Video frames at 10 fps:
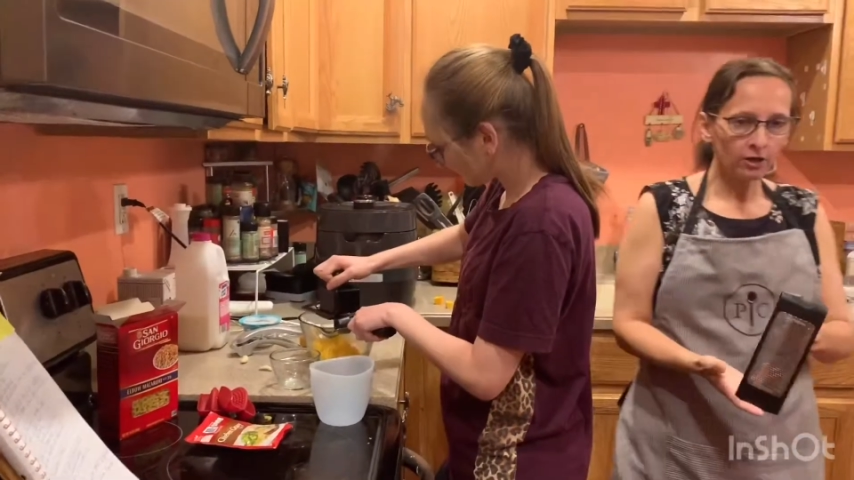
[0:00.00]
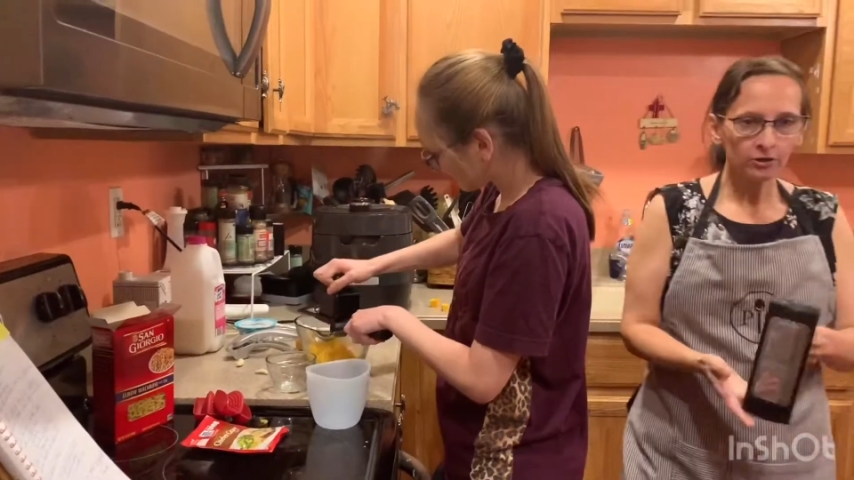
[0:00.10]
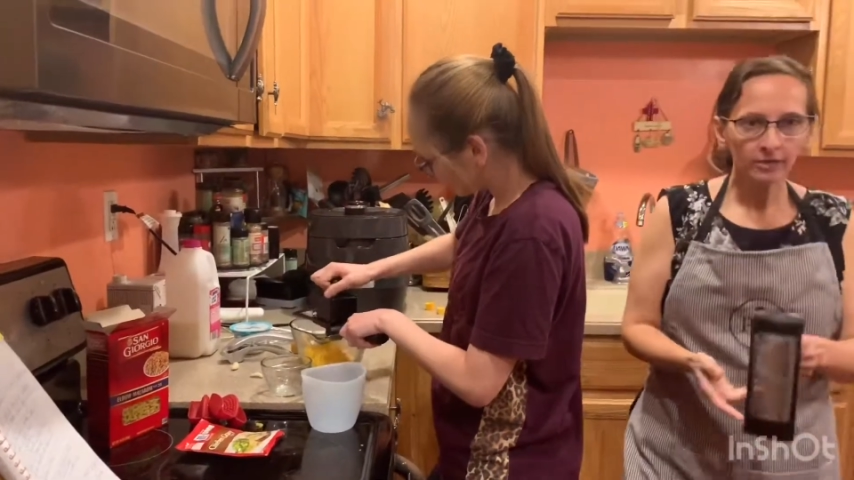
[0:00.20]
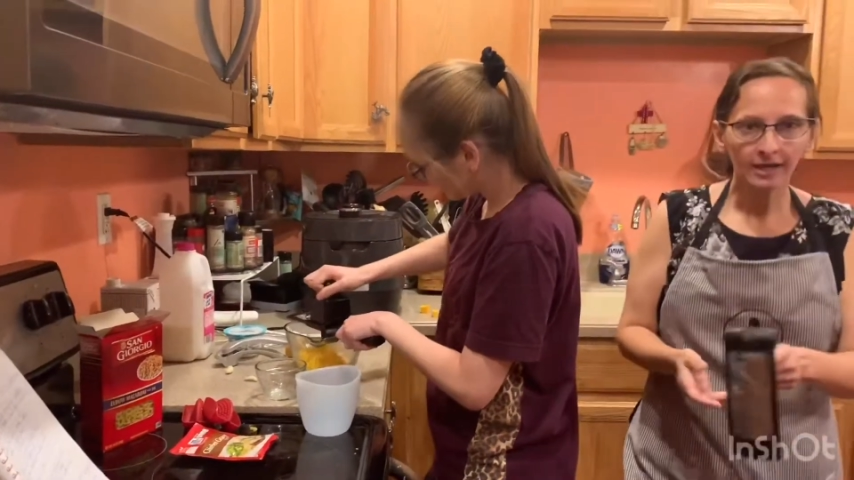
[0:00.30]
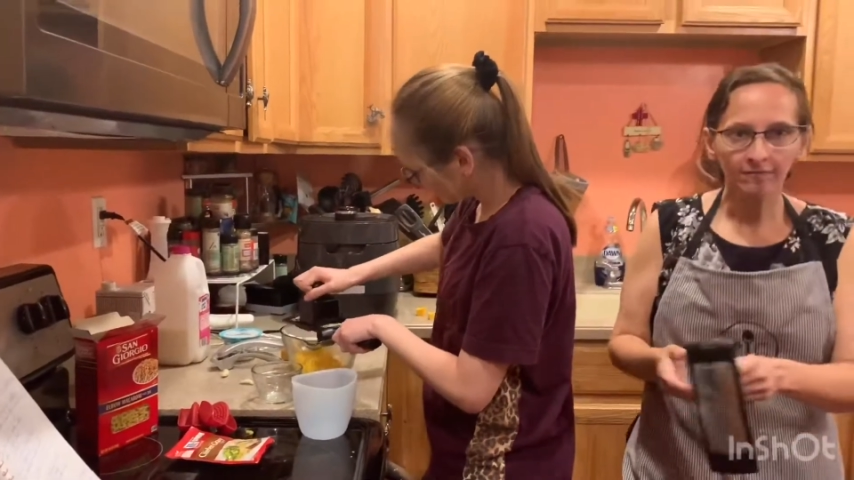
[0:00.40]
you
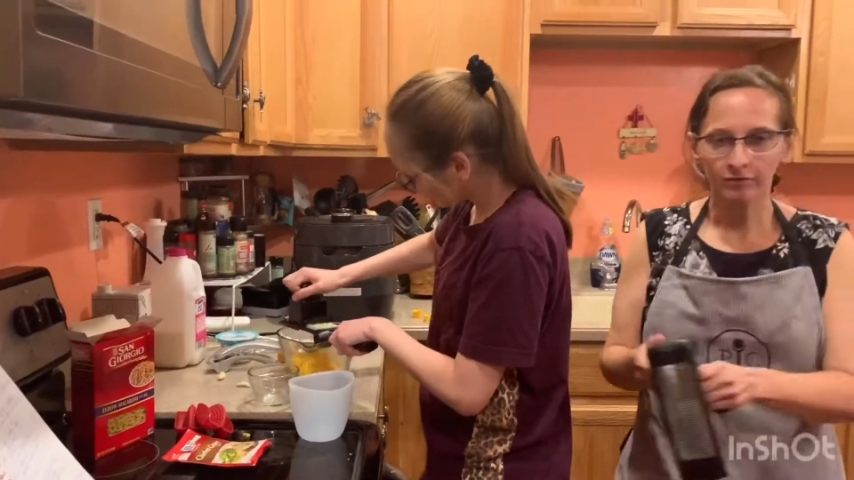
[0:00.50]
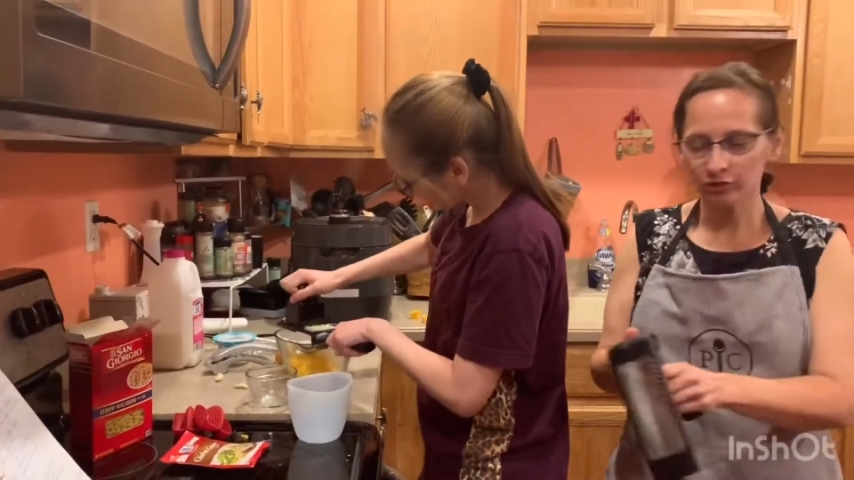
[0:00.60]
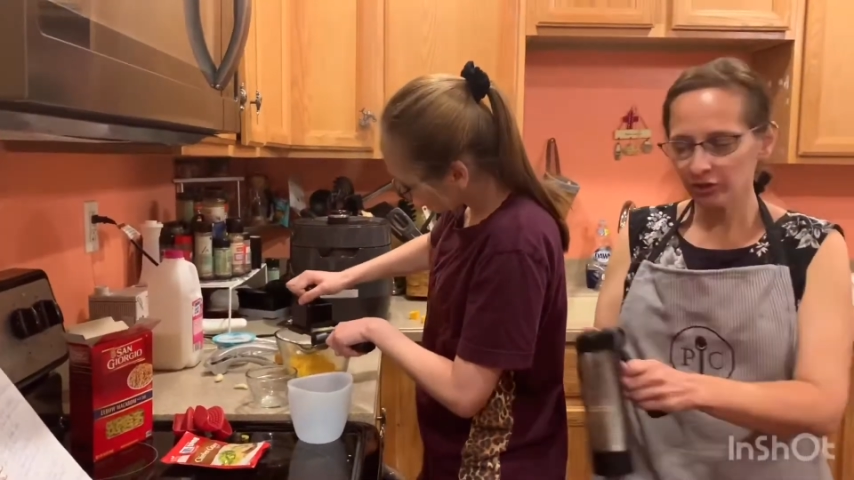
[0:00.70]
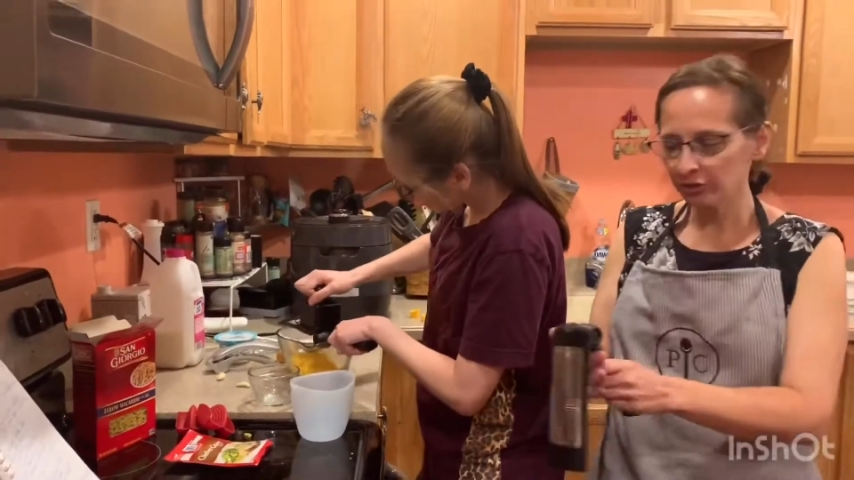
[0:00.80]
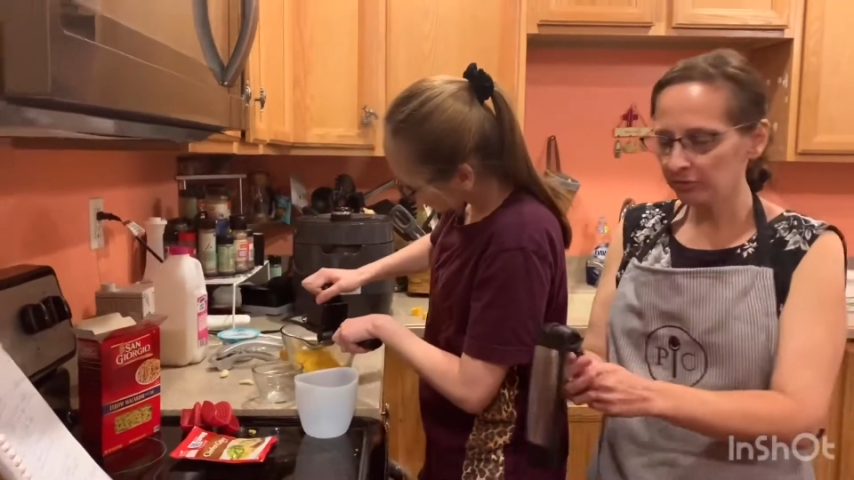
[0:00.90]
have to
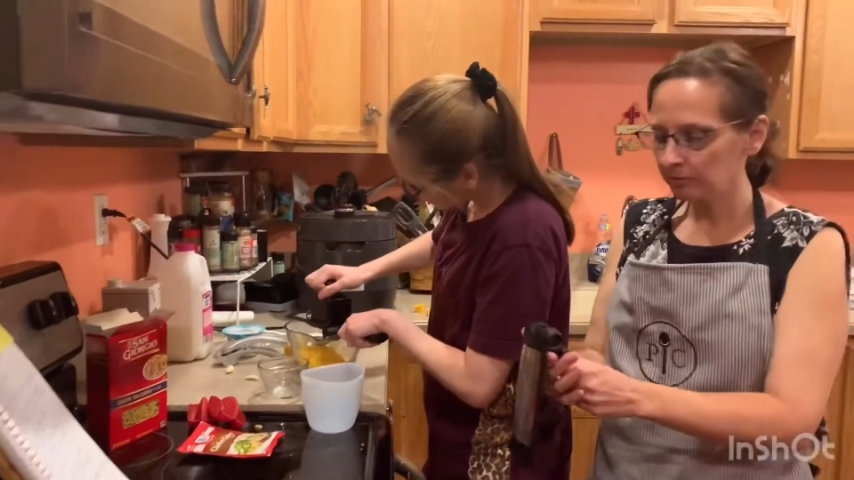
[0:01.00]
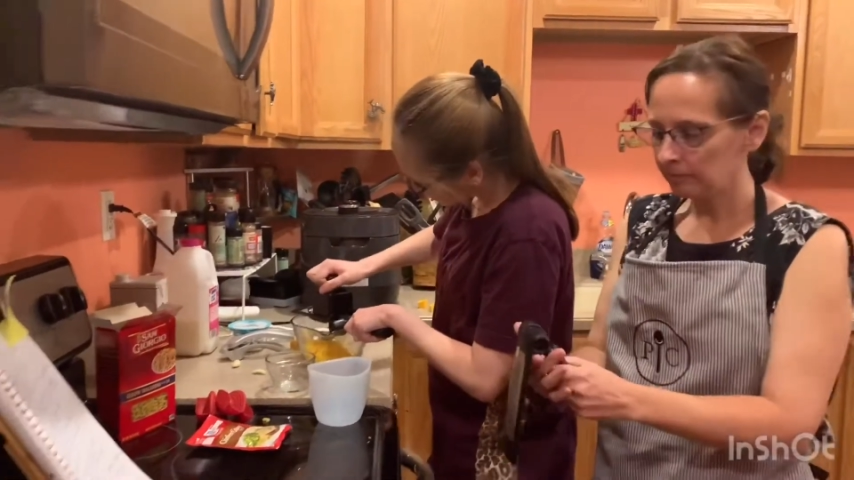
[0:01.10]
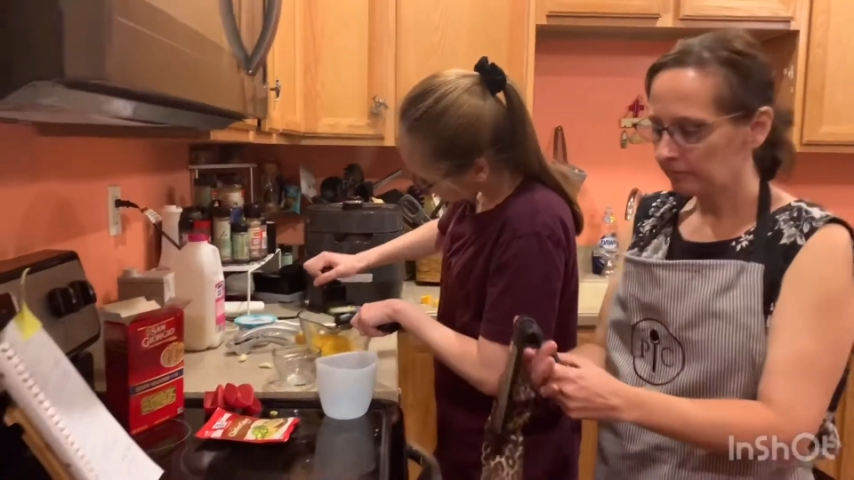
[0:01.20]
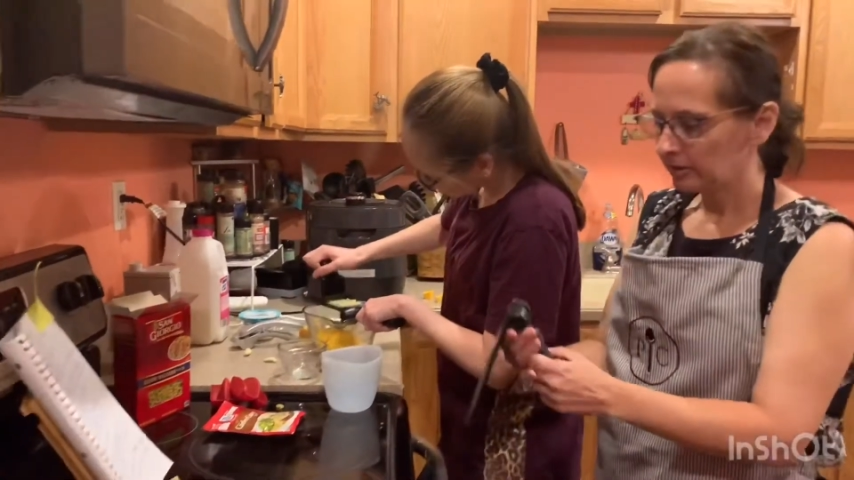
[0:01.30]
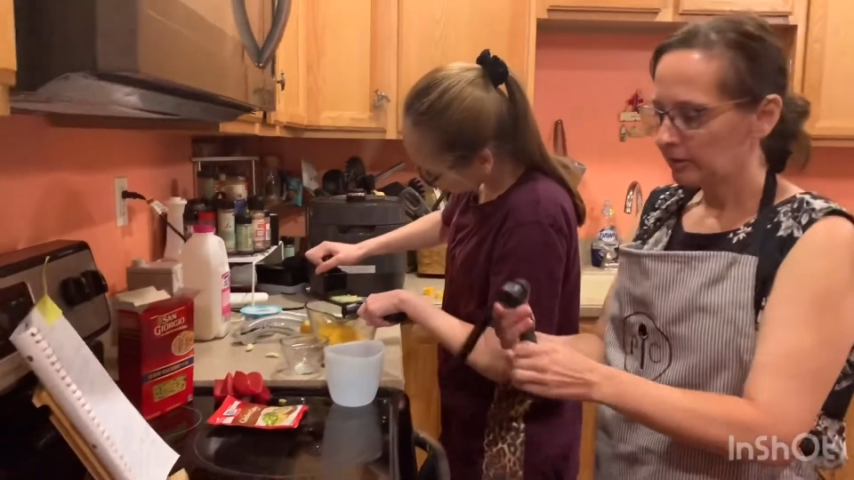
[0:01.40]
do,
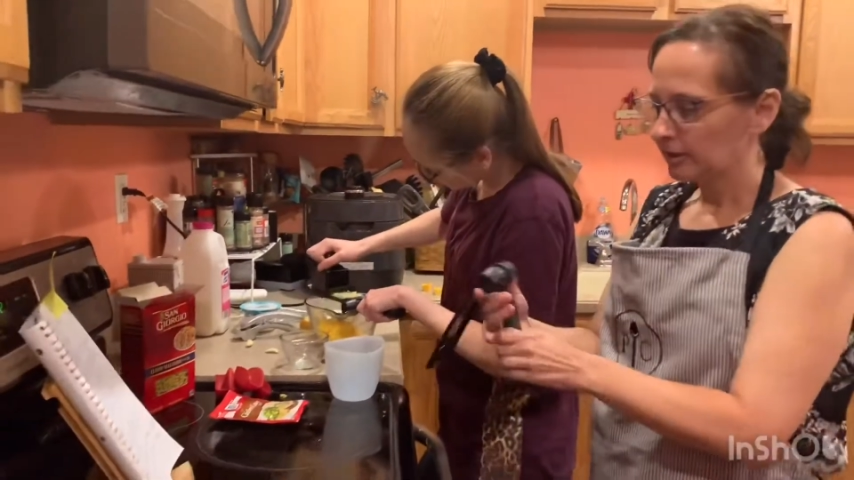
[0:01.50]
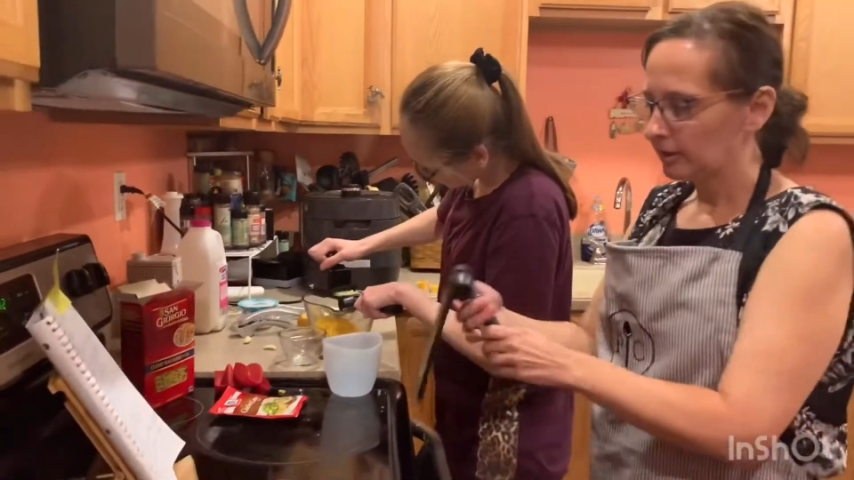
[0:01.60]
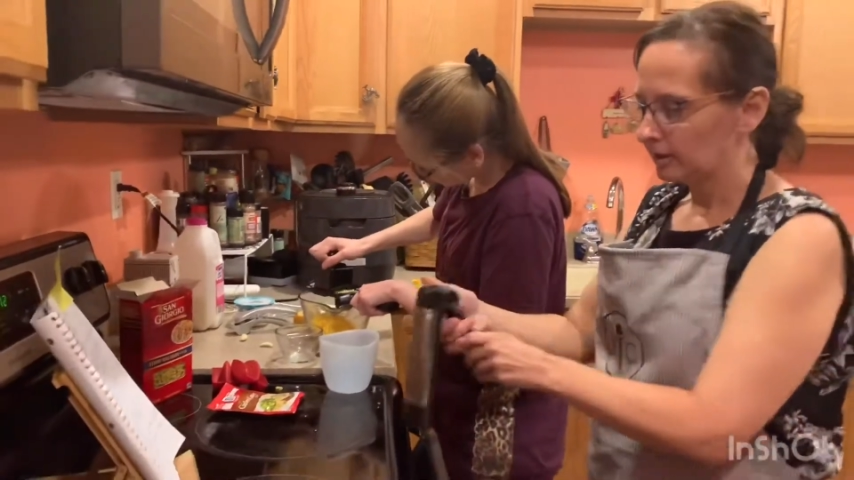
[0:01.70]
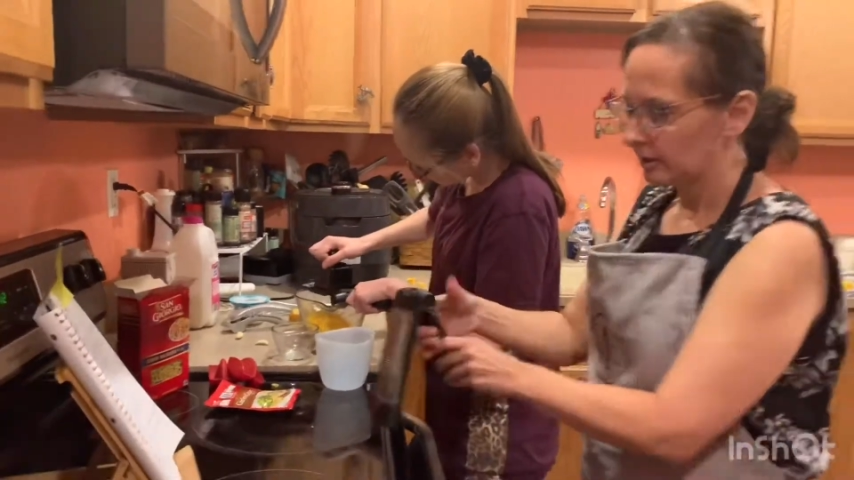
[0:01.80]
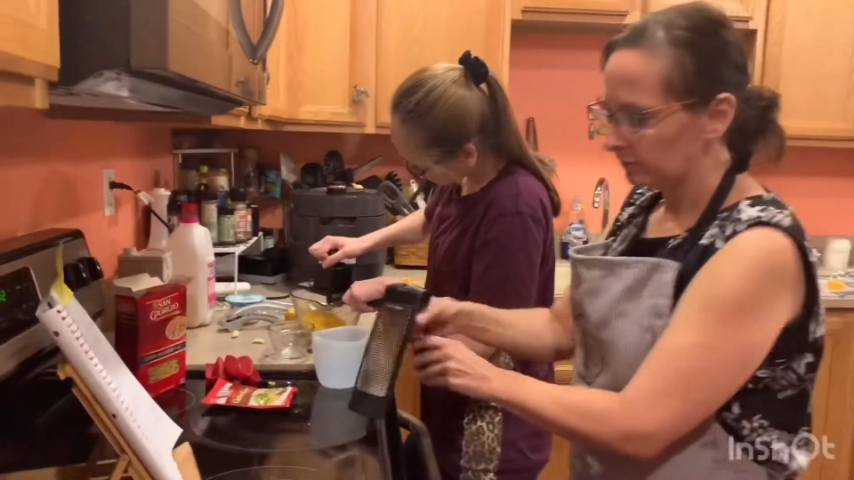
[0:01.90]
if